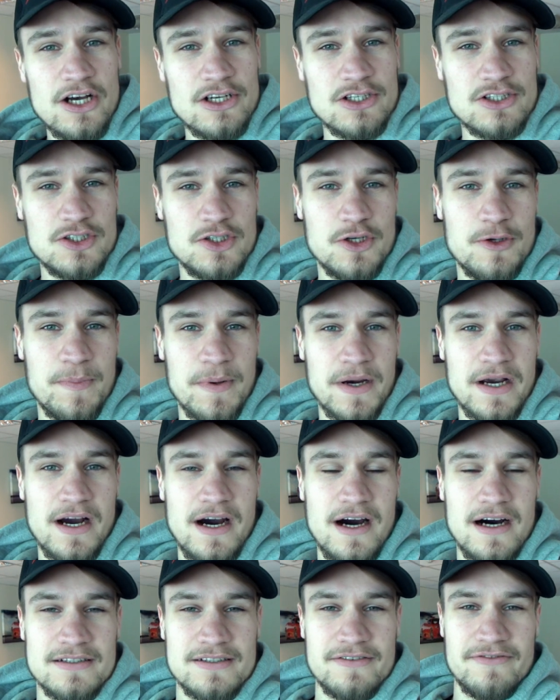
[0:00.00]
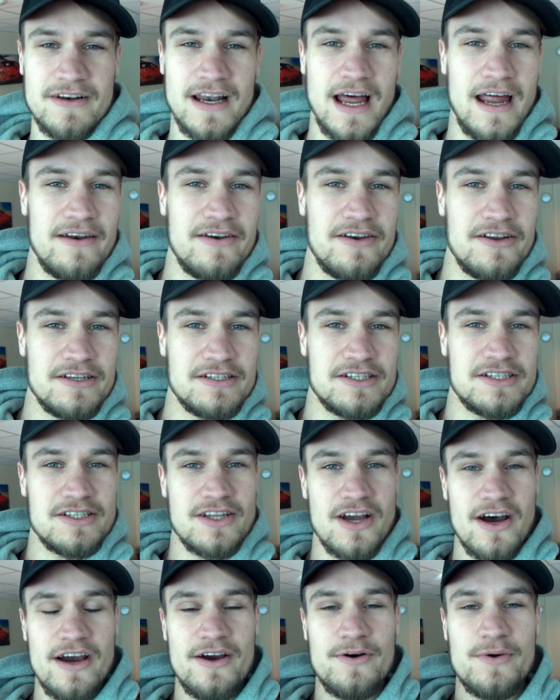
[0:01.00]
a Supercars of London
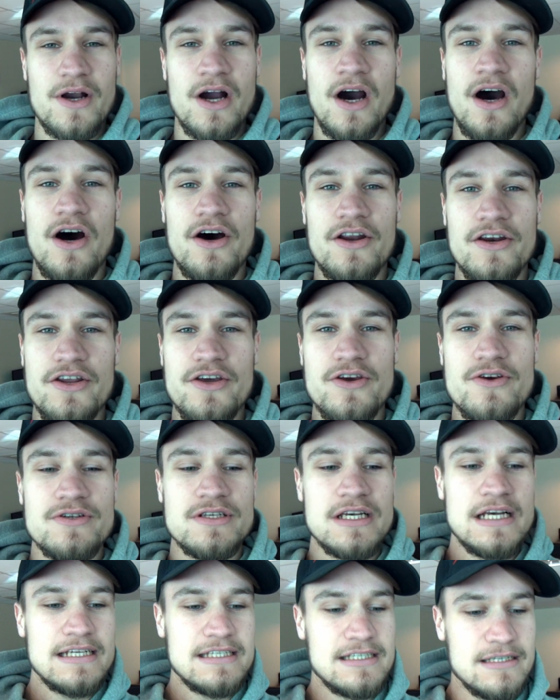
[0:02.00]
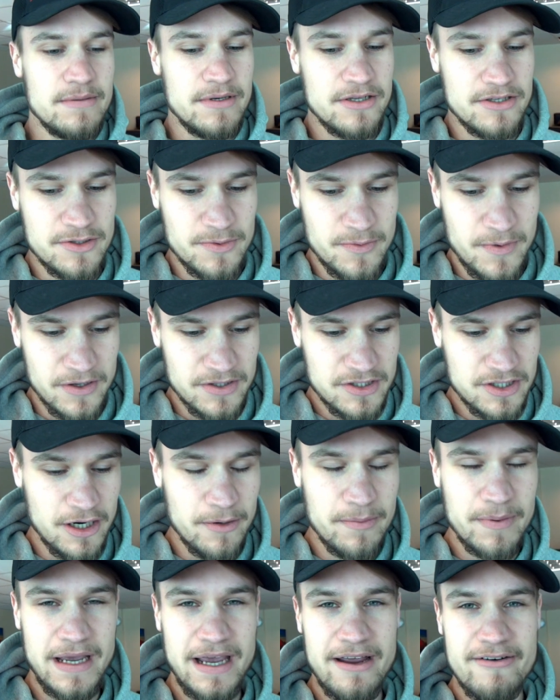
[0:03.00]
style car news, similar to what
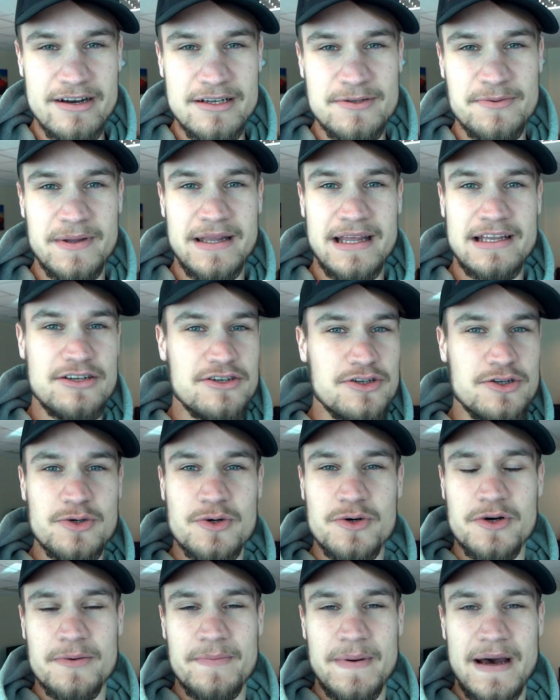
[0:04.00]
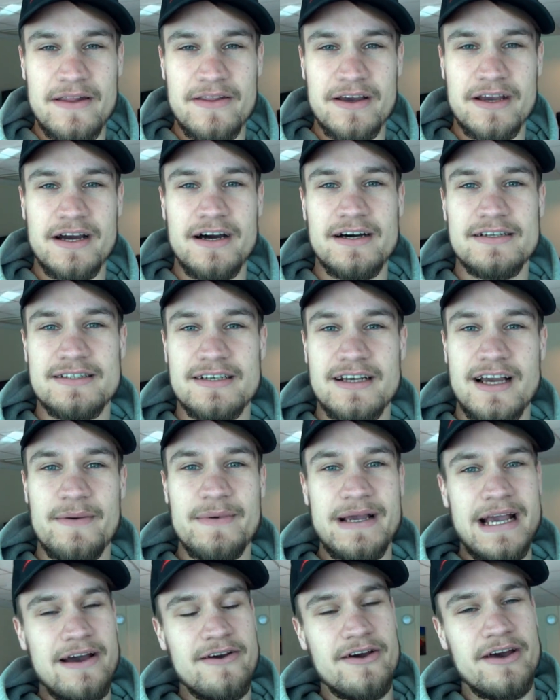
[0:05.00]
Top Gear is when they just talk about the cars that are
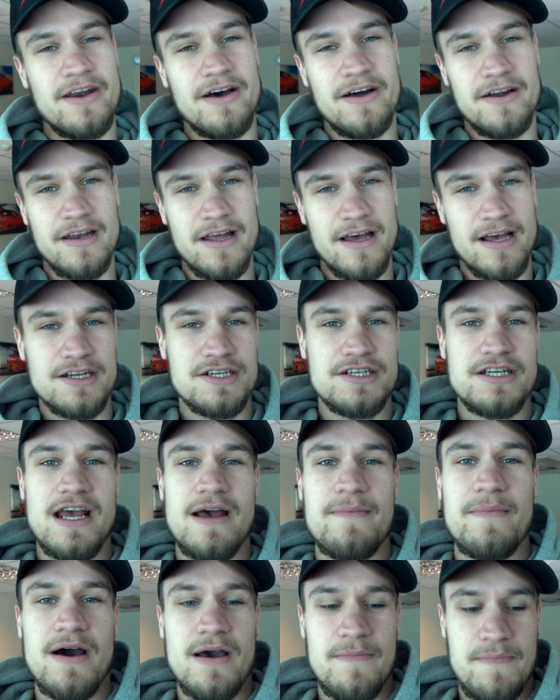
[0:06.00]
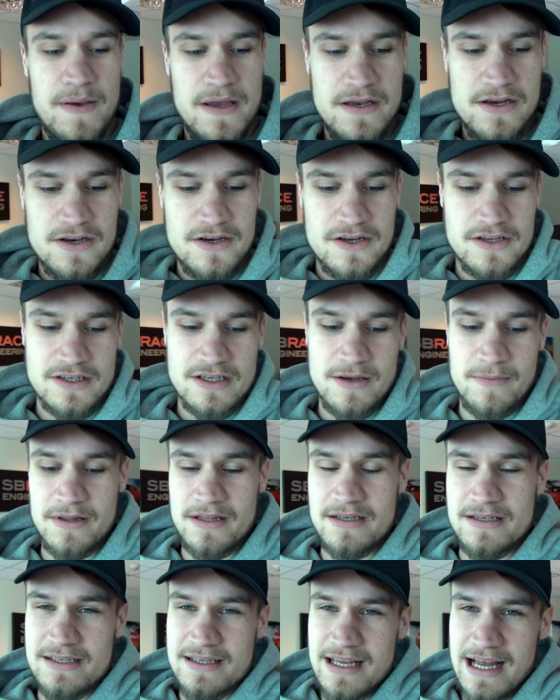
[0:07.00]
coming out, and I'll share my opinion and some of
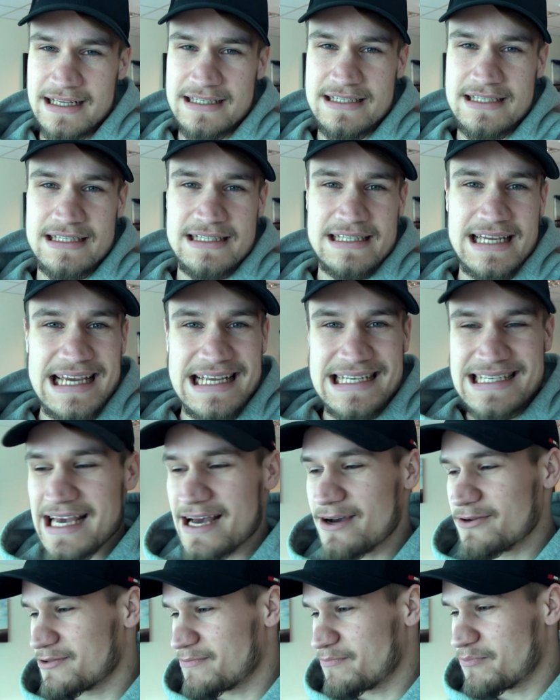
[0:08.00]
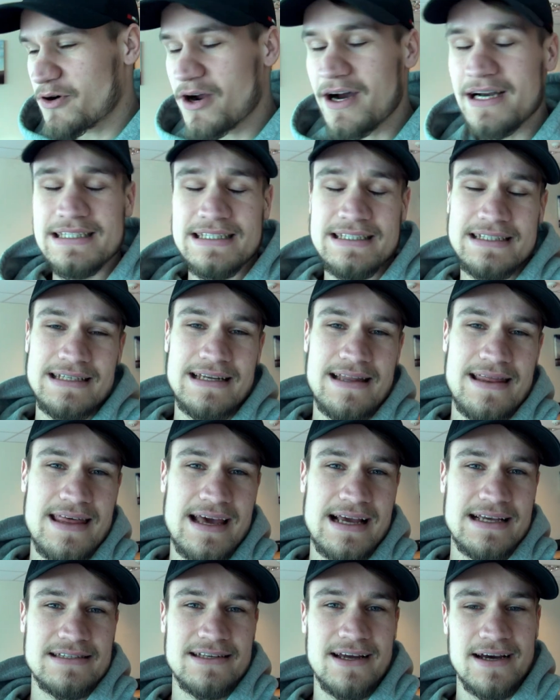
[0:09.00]
the stats and details and prices and
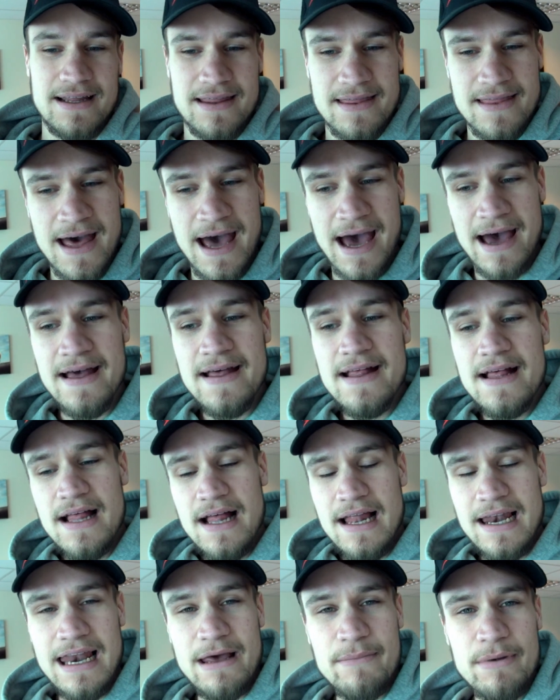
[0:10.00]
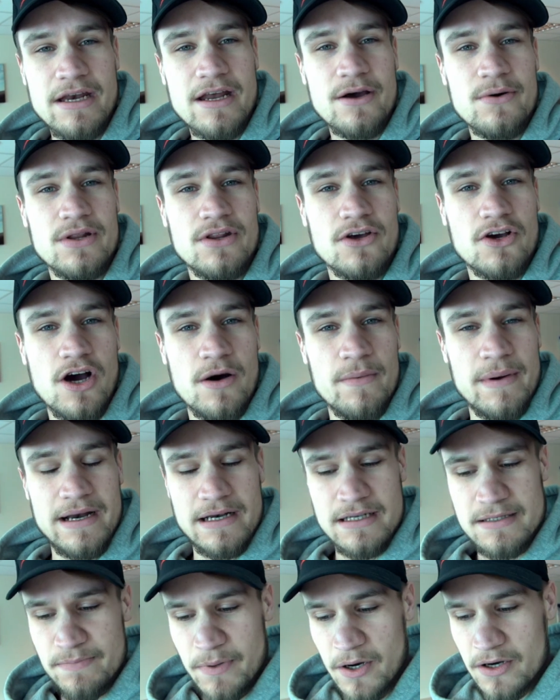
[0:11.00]
things like that, let me know in the
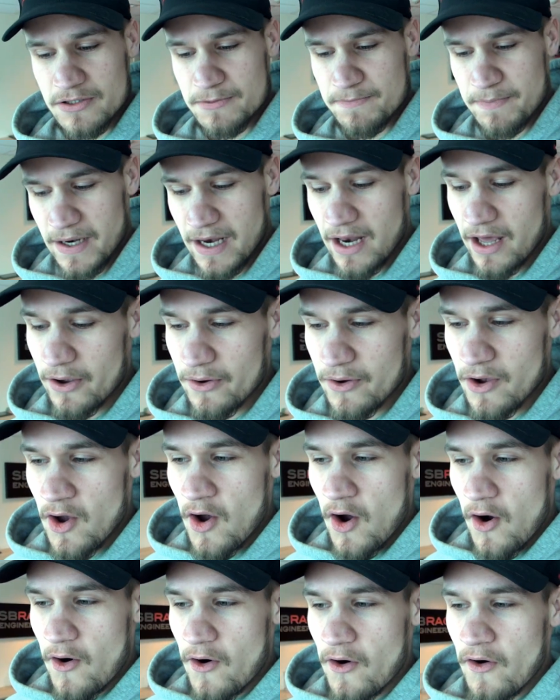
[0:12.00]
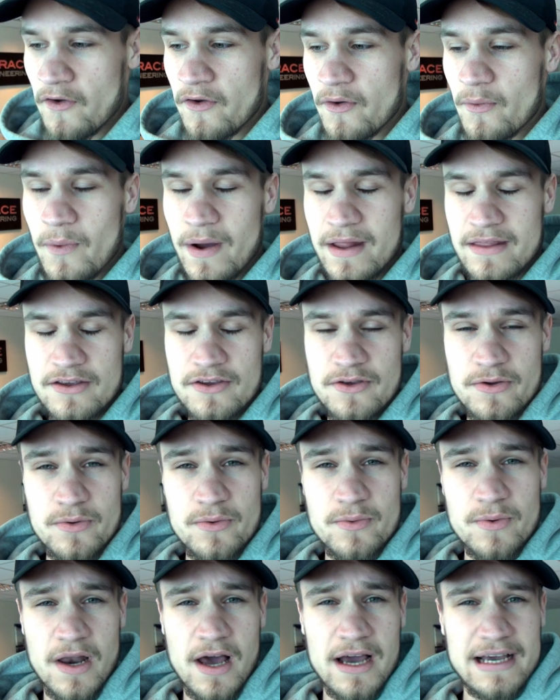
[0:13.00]
comment box below on whether
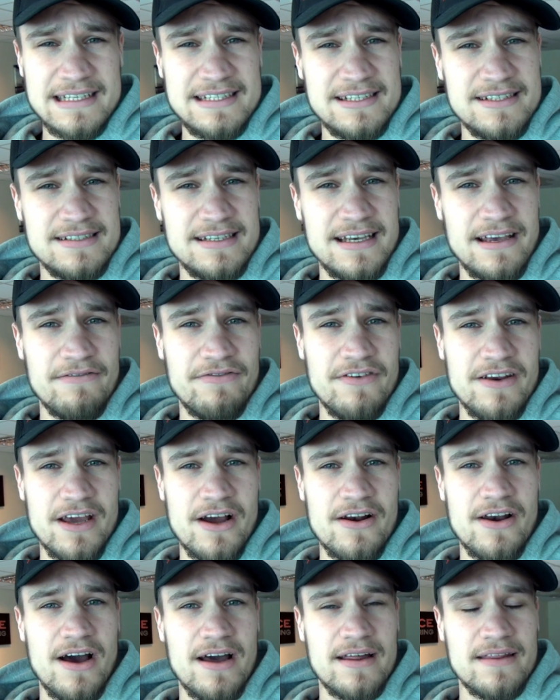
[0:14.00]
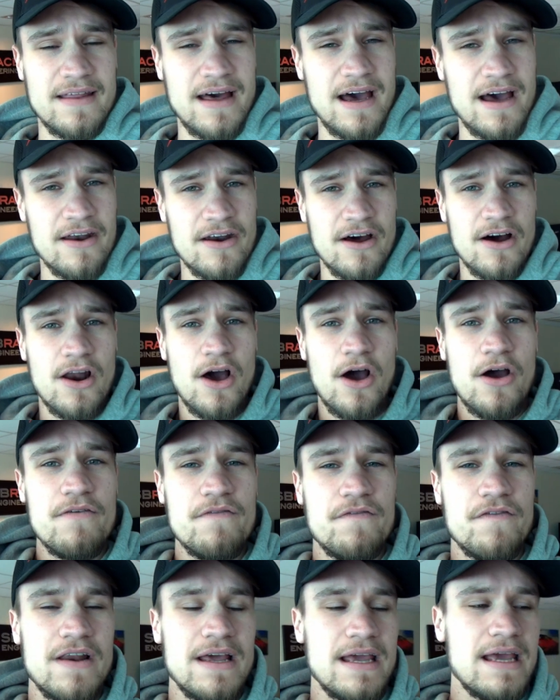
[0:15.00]
you'd like to see a video like that, and I'll
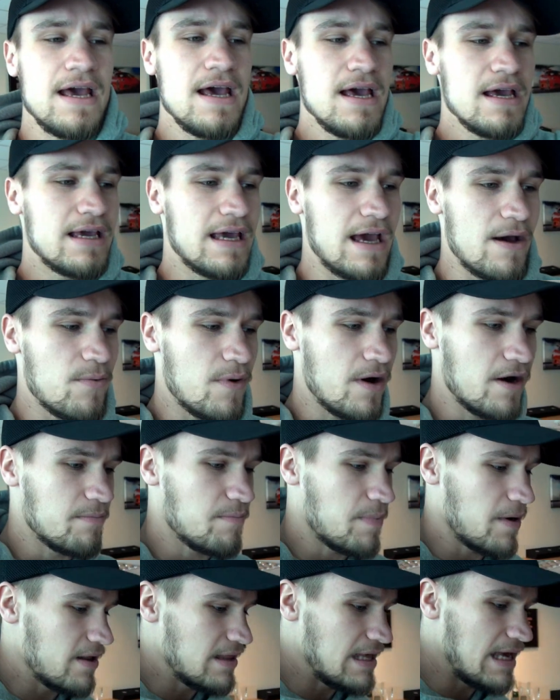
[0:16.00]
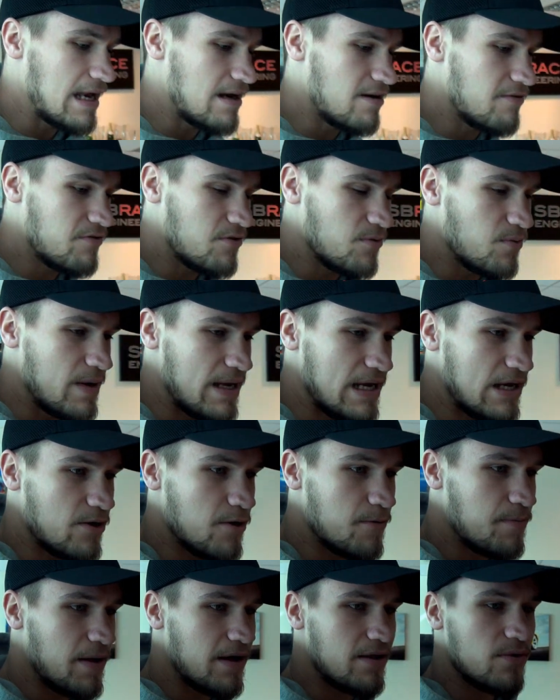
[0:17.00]
hopefully get one by the end of the week
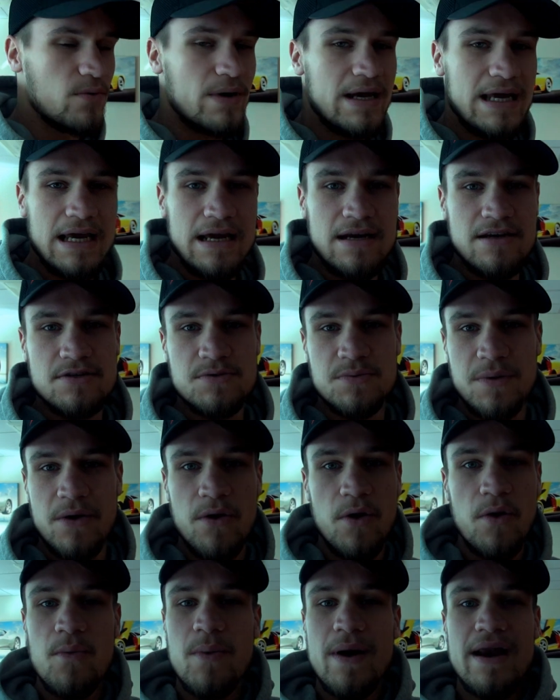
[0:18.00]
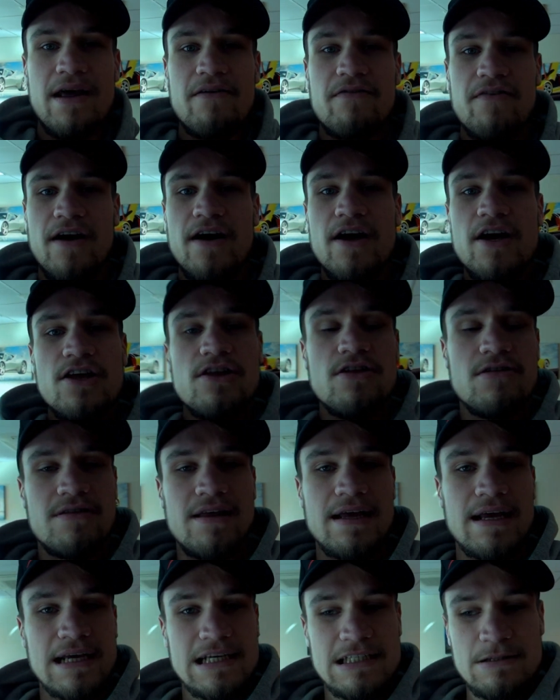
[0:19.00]
or by the week as well, or whenever you
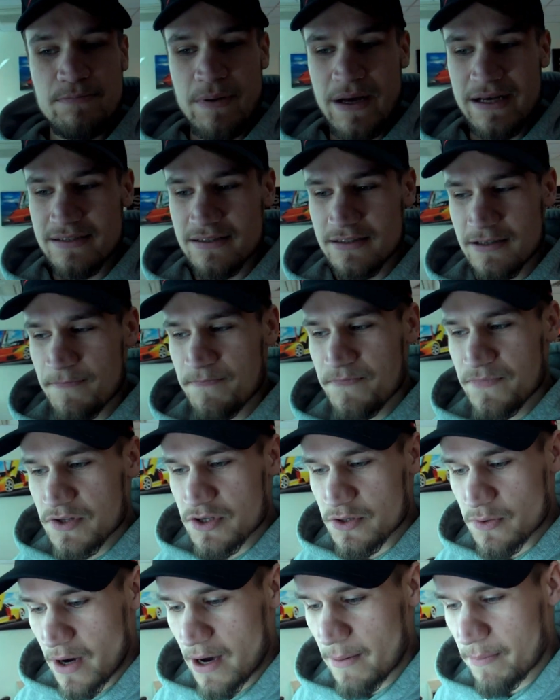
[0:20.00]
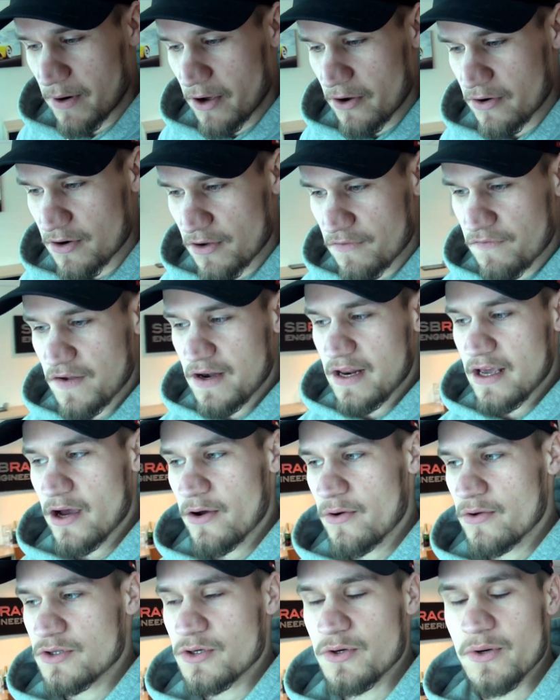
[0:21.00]
think is best to upload a
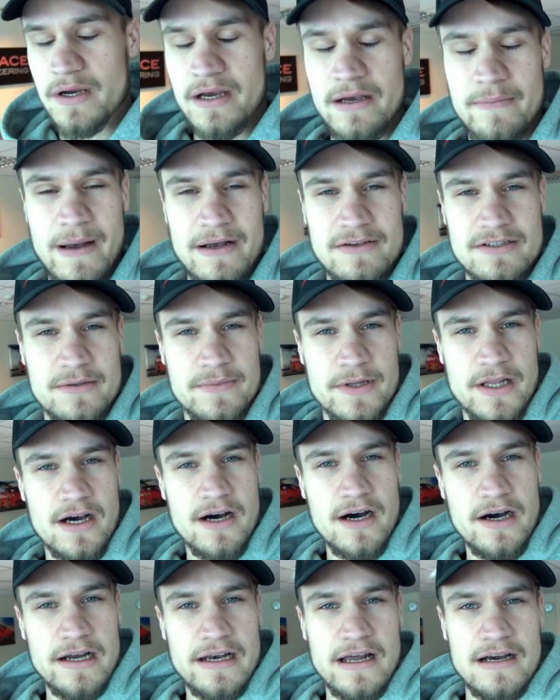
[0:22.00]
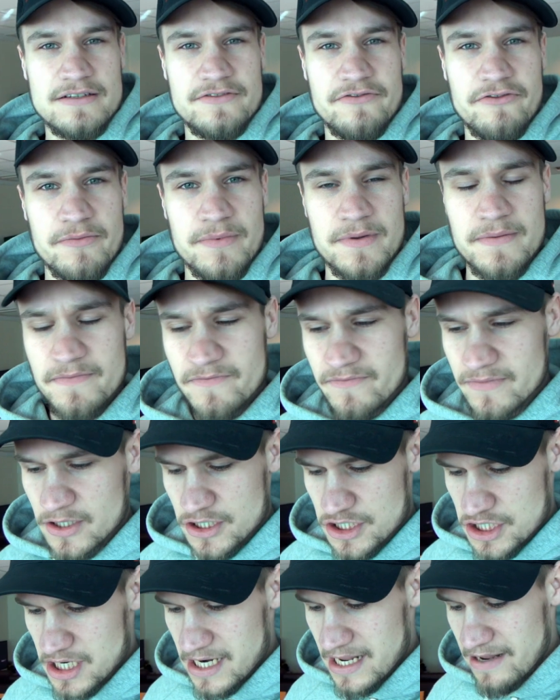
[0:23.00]
video talking about some of the highlights from the
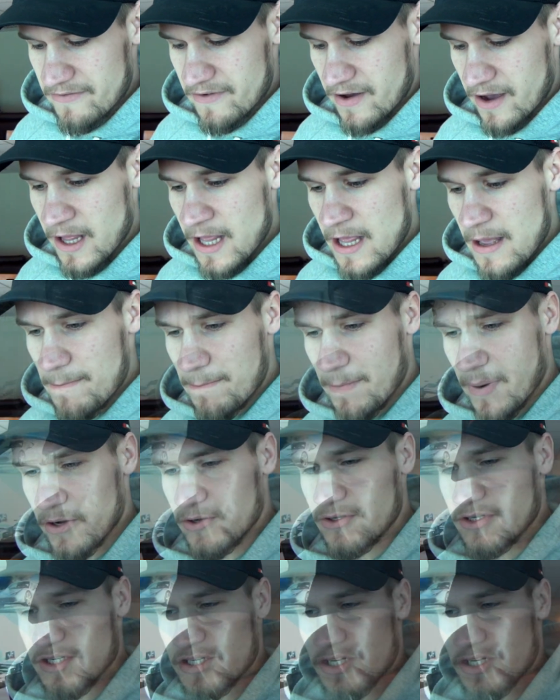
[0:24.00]
Geneva Motor